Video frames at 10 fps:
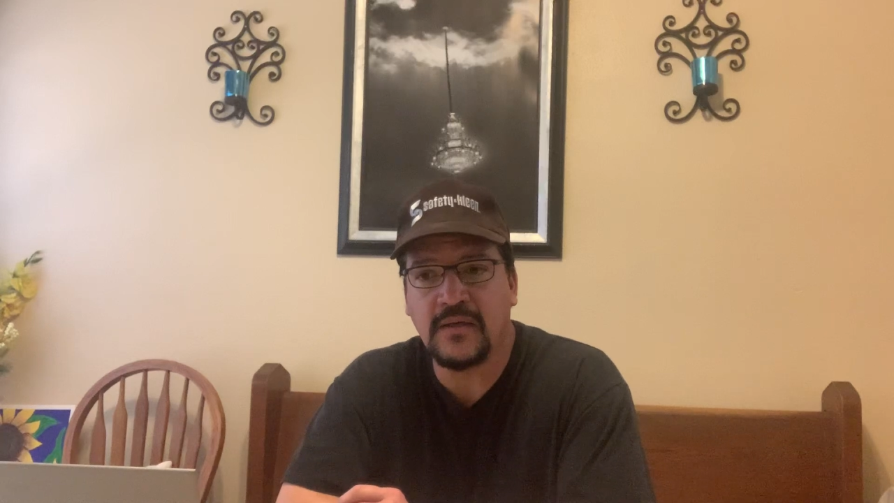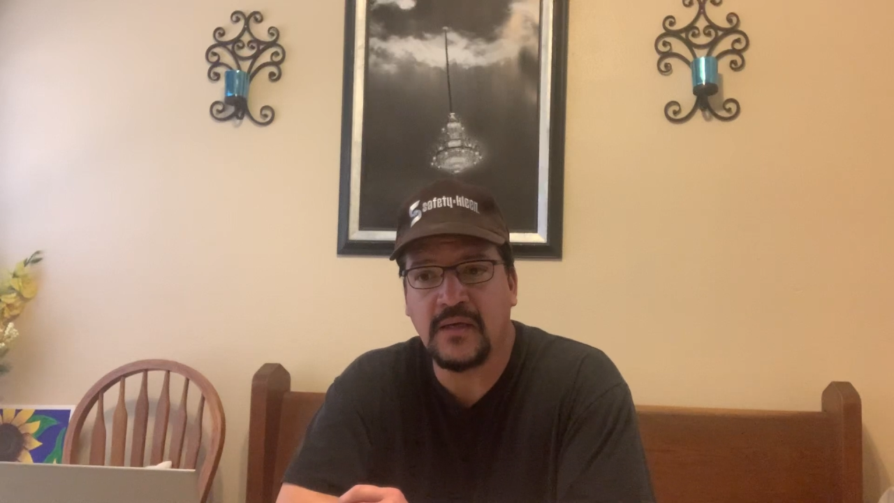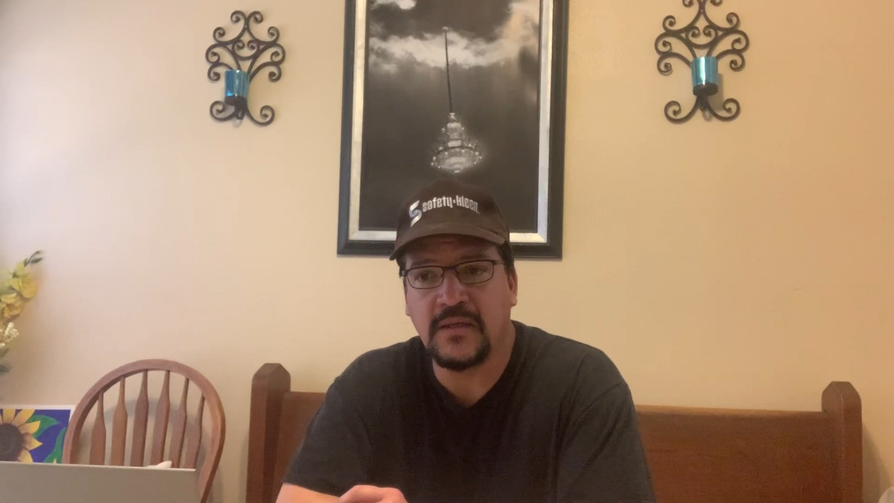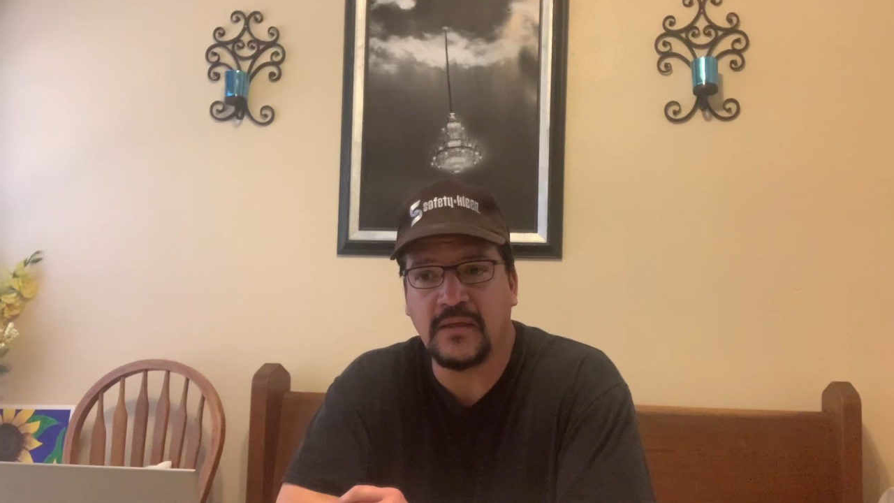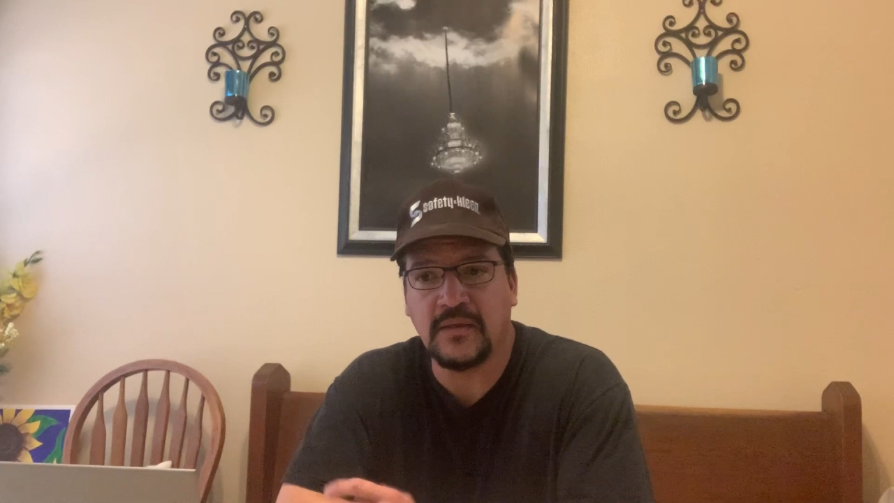
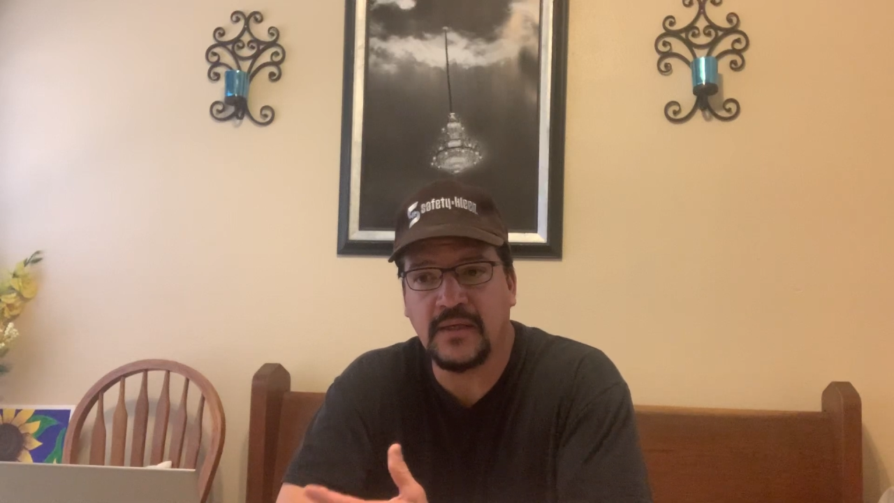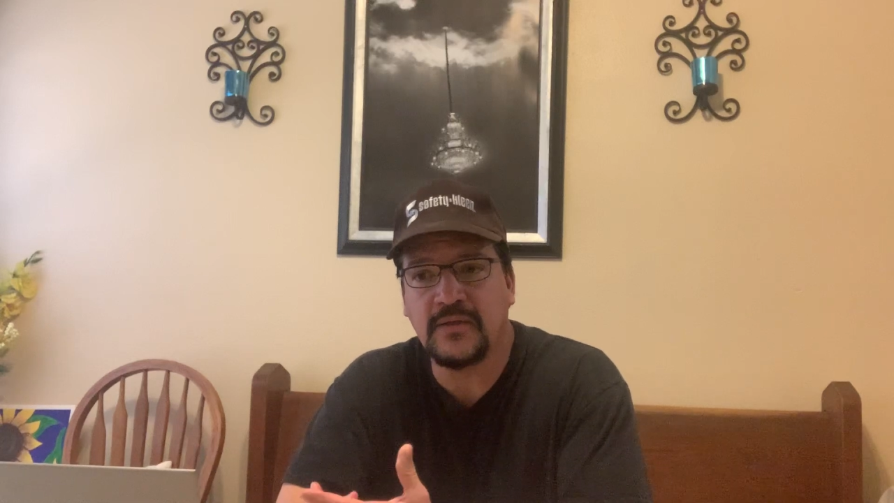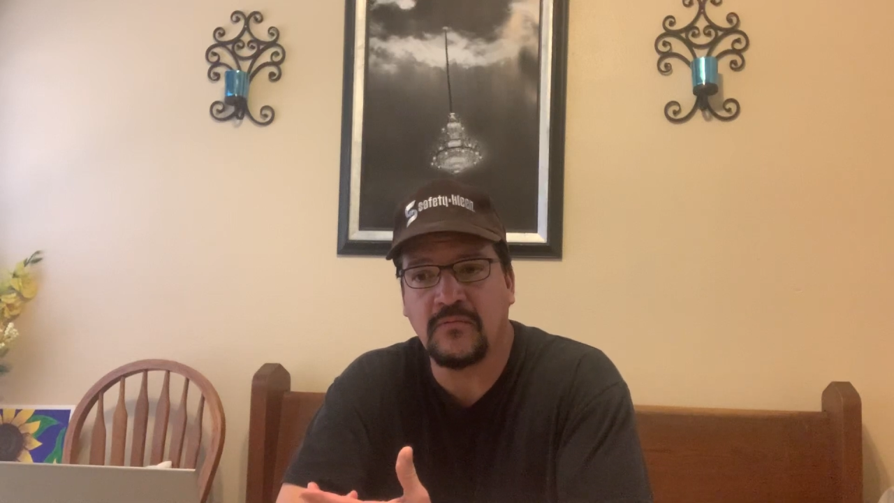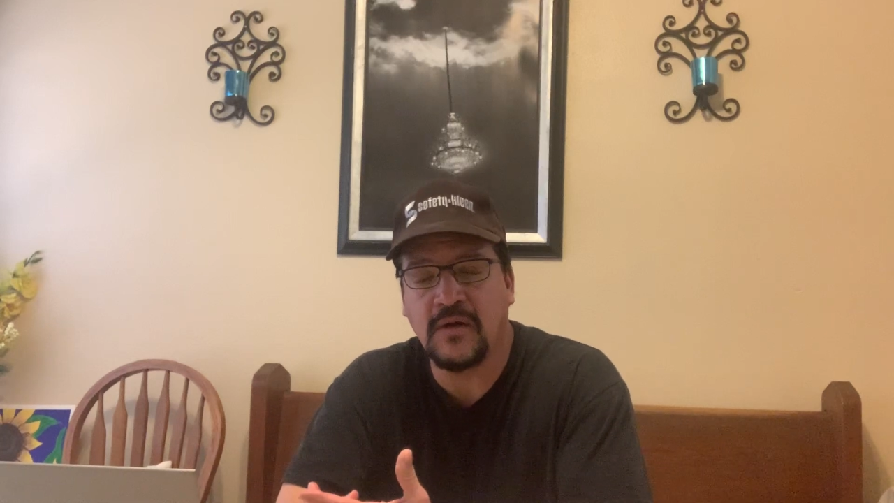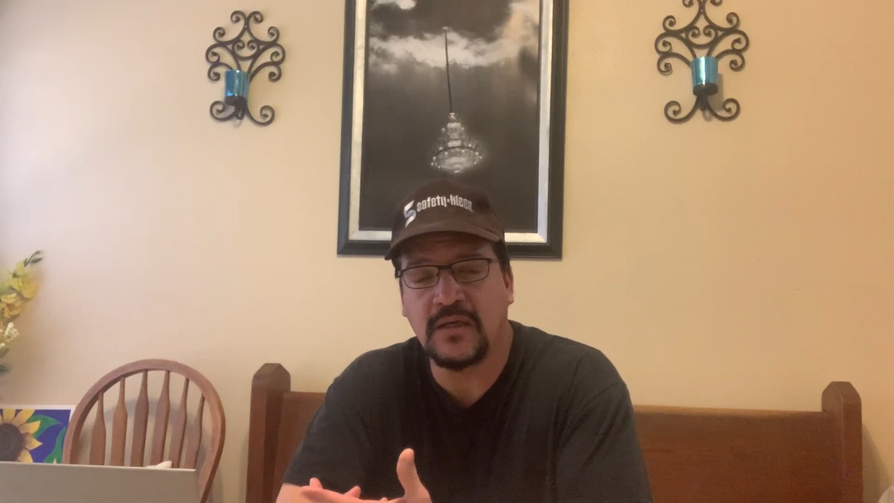and the
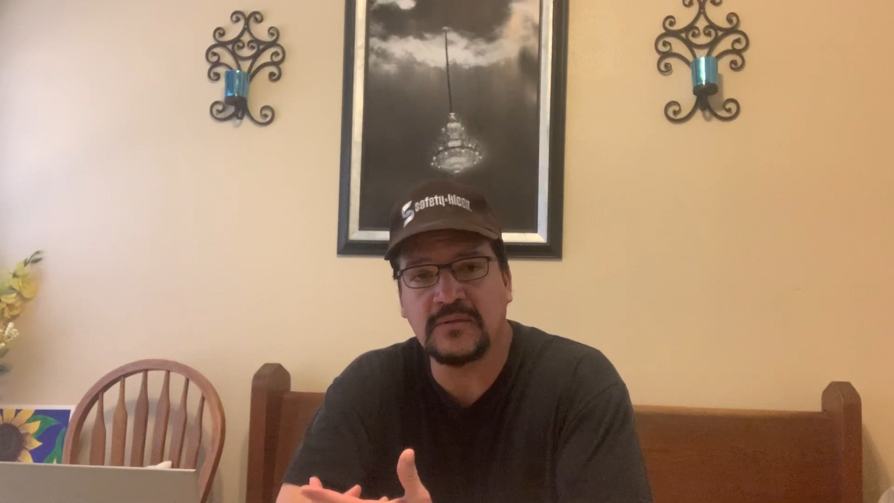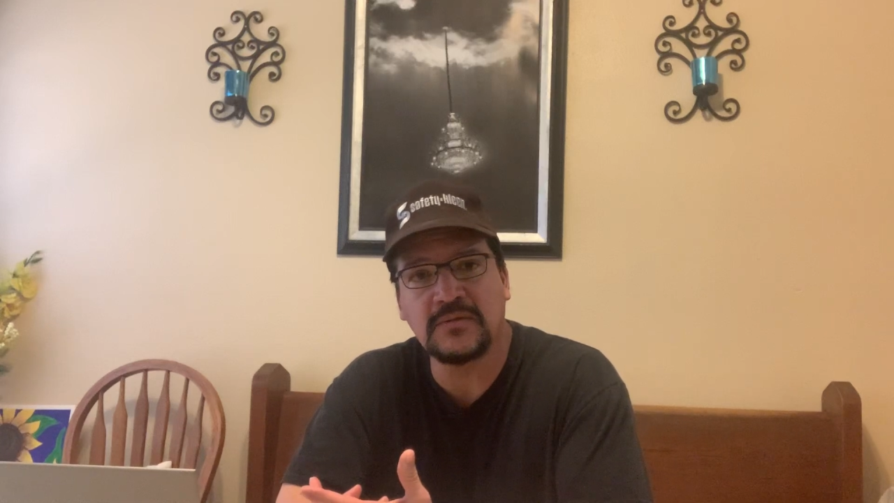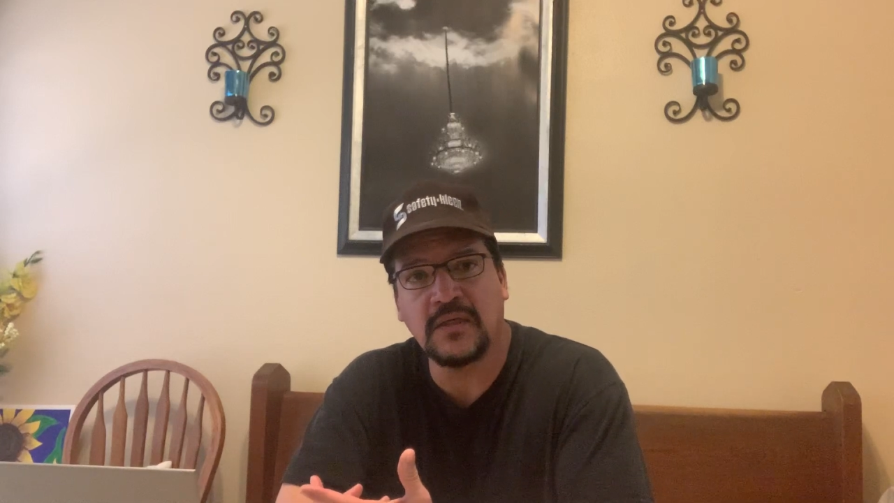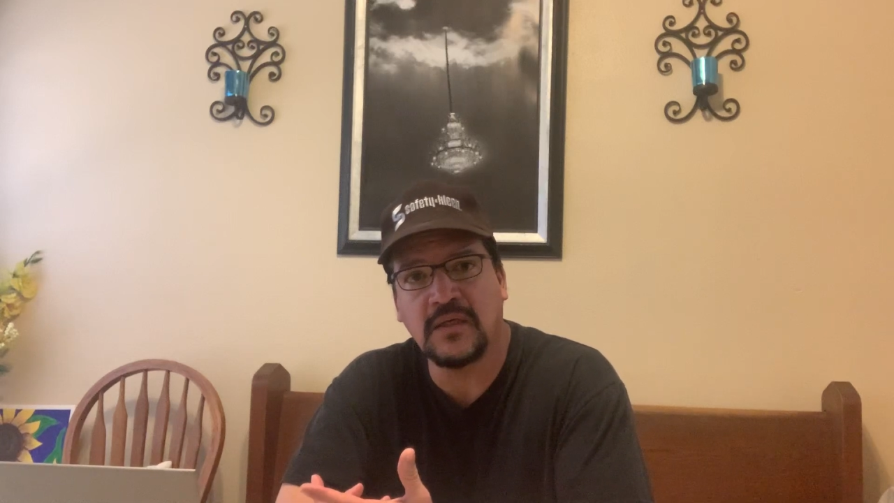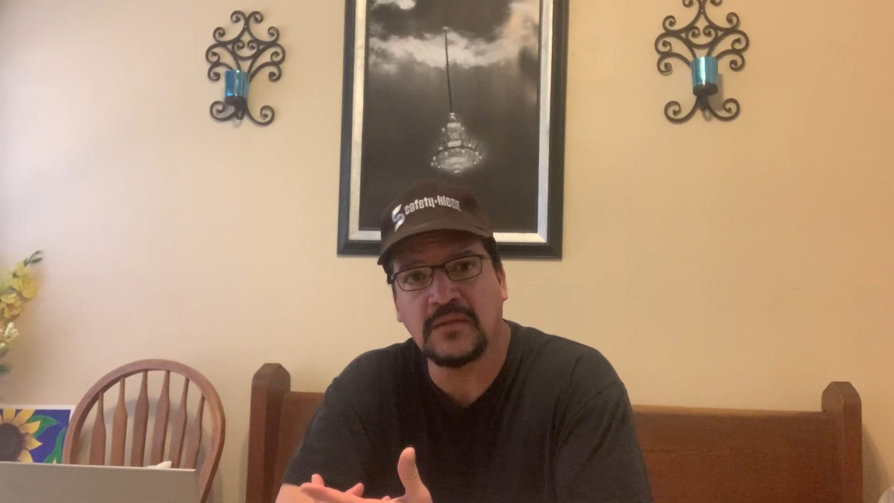connecting rods